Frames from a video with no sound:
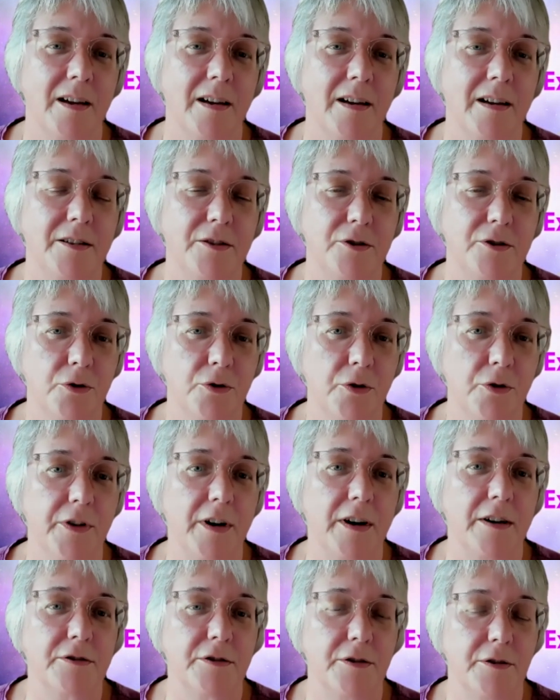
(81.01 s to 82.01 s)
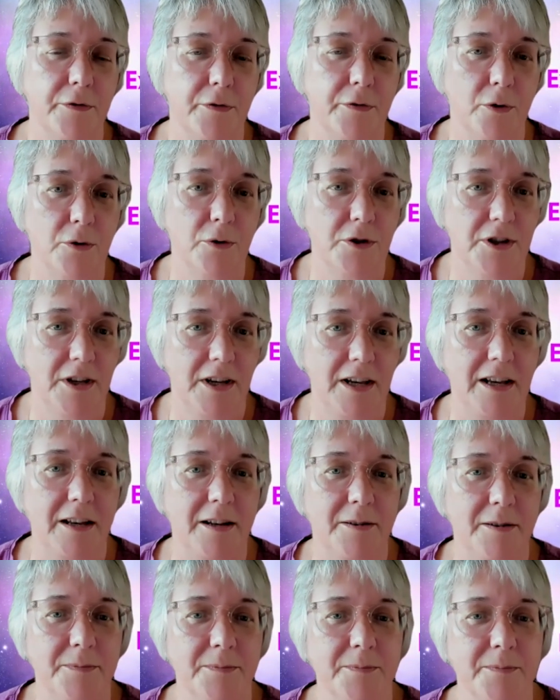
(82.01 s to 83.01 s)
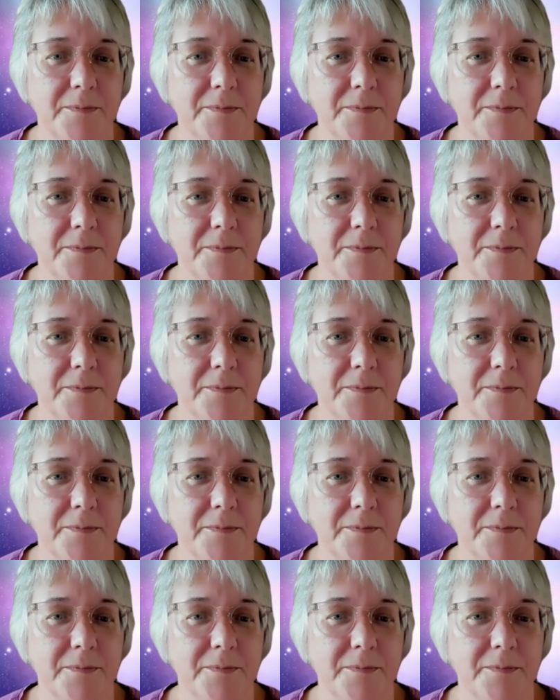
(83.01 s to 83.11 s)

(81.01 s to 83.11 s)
in 2014,